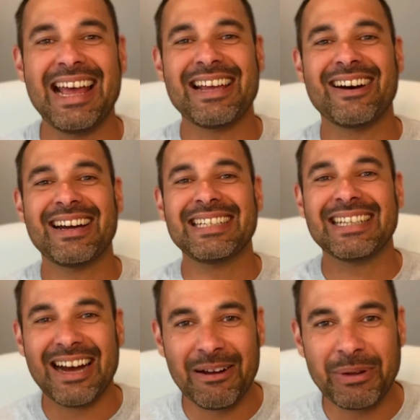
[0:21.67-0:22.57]
Hey guys,
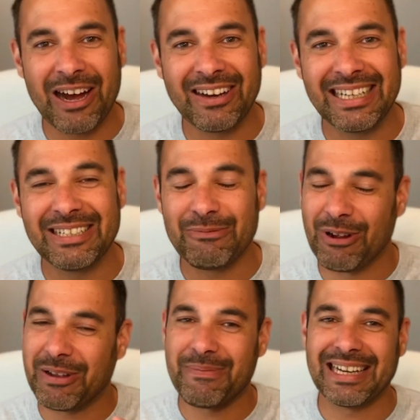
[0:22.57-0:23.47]
I'm Khalid,
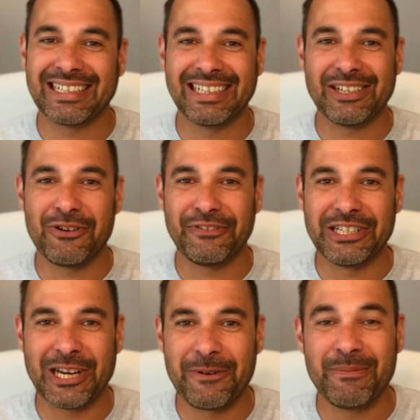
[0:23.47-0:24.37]
welcome back to Clinical
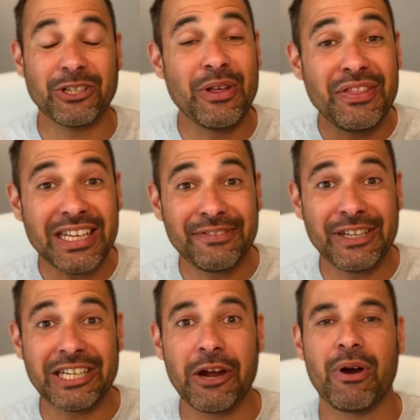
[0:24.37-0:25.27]
Physio. So in this
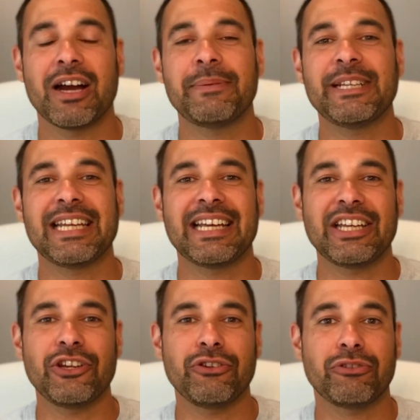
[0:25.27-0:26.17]
video, I'm going to be
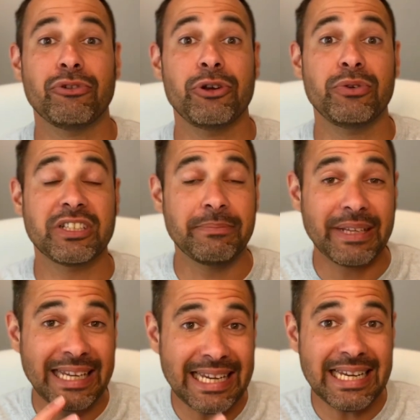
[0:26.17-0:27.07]
taking you through some
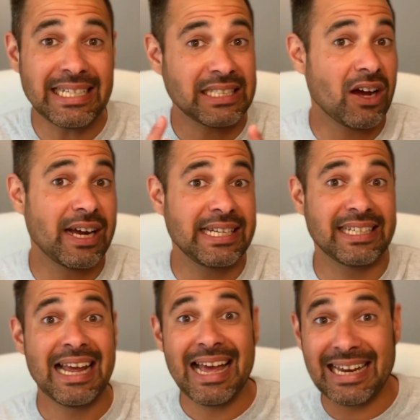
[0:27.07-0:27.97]
key
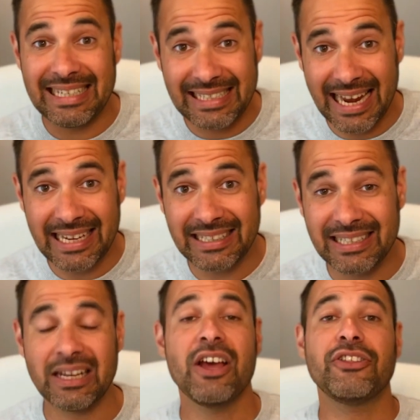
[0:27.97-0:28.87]
signs and
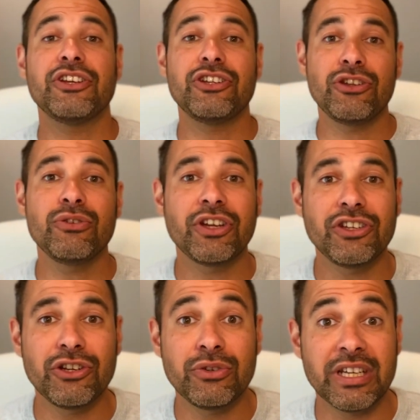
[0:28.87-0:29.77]
tests that you
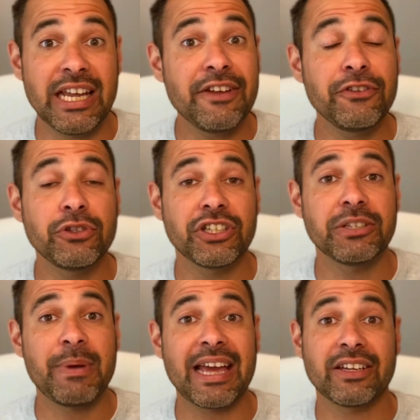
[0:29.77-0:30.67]
can use if you
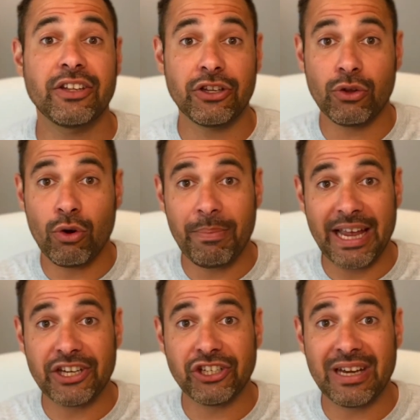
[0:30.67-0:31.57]
suspect that your
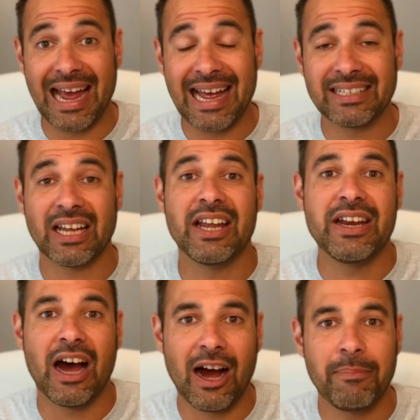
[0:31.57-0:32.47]
patient has
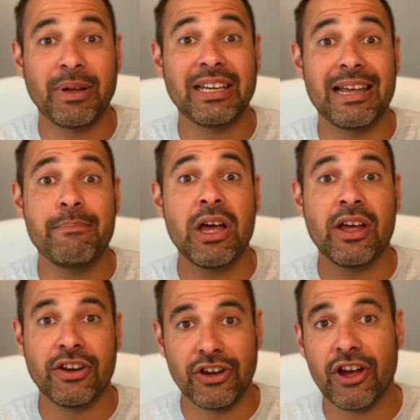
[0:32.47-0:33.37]
an upper limb
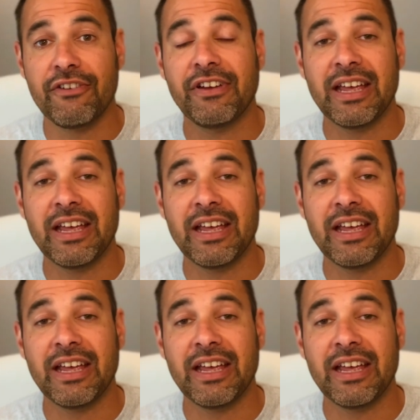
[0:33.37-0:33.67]
nerve